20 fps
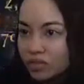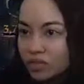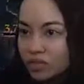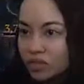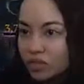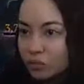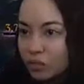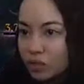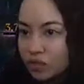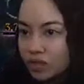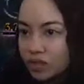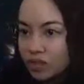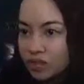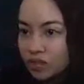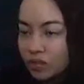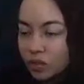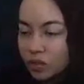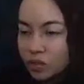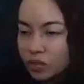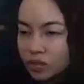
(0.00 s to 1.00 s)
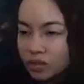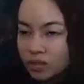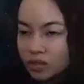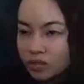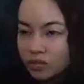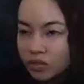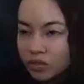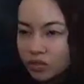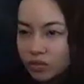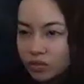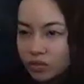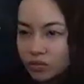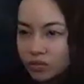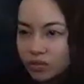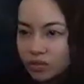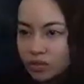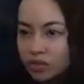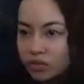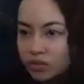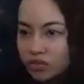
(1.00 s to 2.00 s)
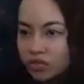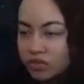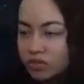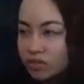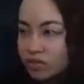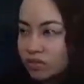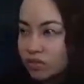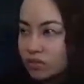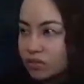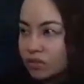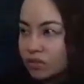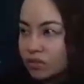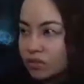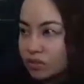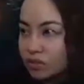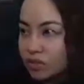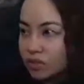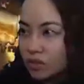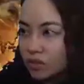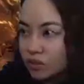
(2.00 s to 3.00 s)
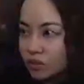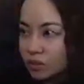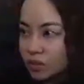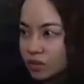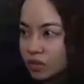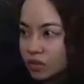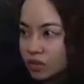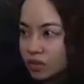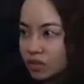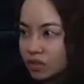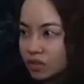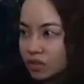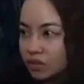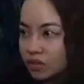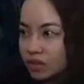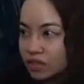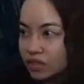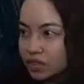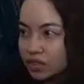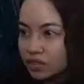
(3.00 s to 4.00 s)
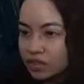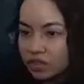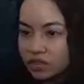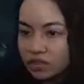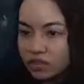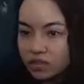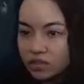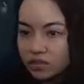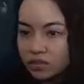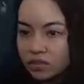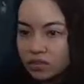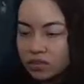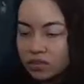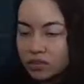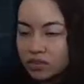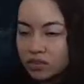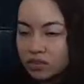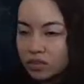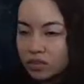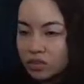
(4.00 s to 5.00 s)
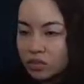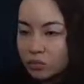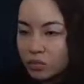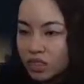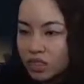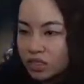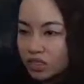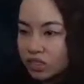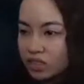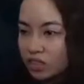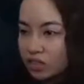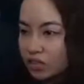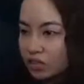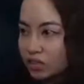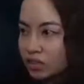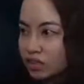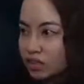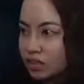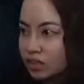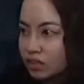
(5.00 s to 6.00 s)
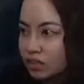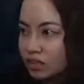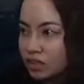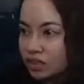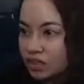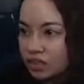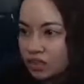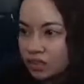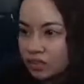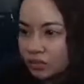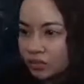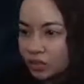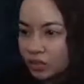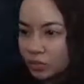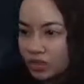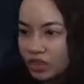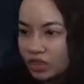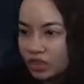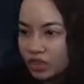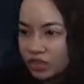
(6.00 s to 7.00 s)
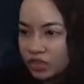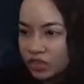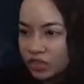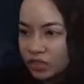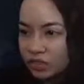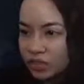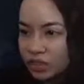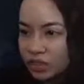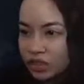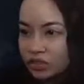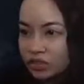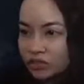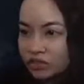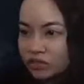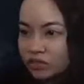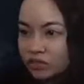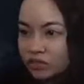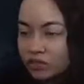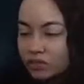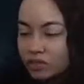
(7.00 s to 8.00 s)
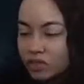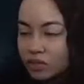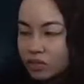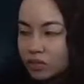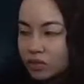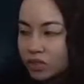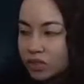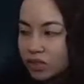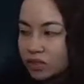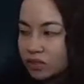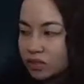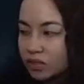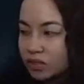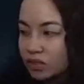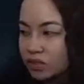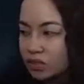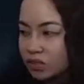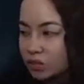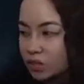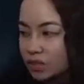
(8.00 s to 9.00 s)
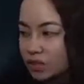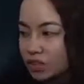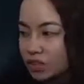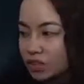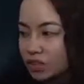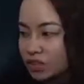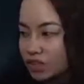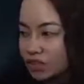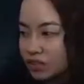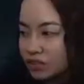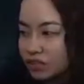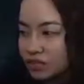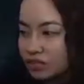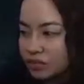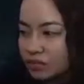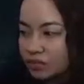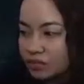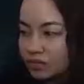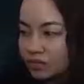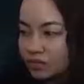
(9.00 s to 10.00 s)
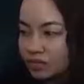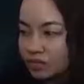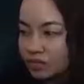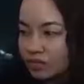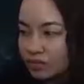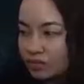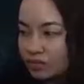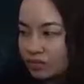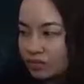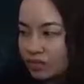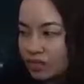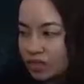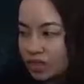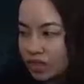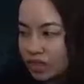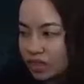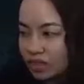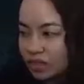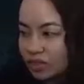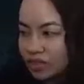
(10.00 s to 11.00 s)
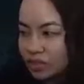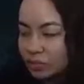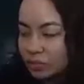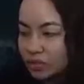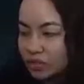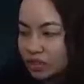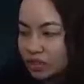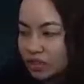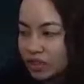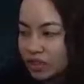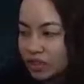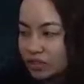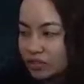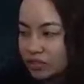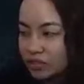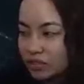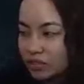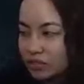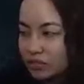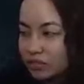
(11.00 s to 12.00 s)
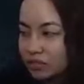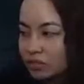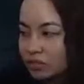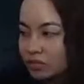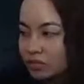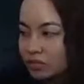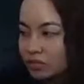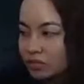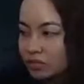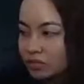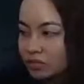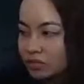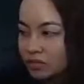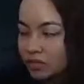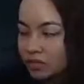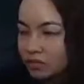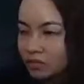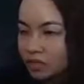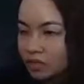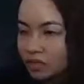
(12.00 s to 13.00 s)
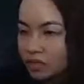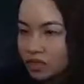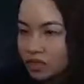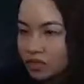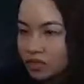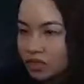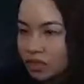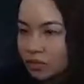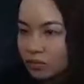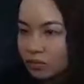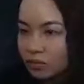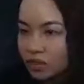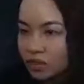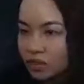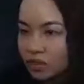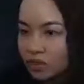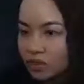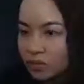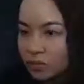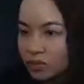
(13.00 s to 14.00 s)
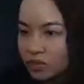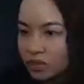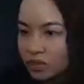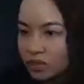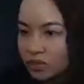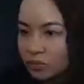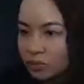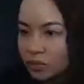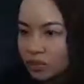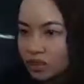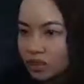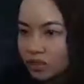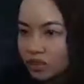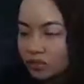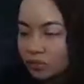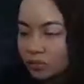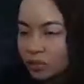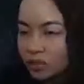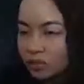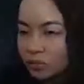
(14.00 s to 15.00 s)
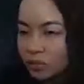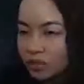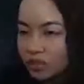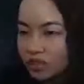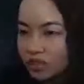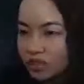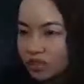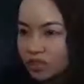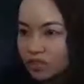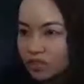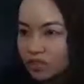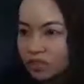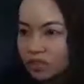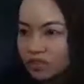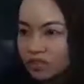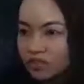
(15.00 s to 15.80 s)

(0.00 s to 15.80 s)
We did mostly incursions for those. Let's see what's down here. Anybody else elite for me? Yes, there are. Gonna deal with this. Yeah, it is pretty sad. Right, yep, it's 100% more health per person.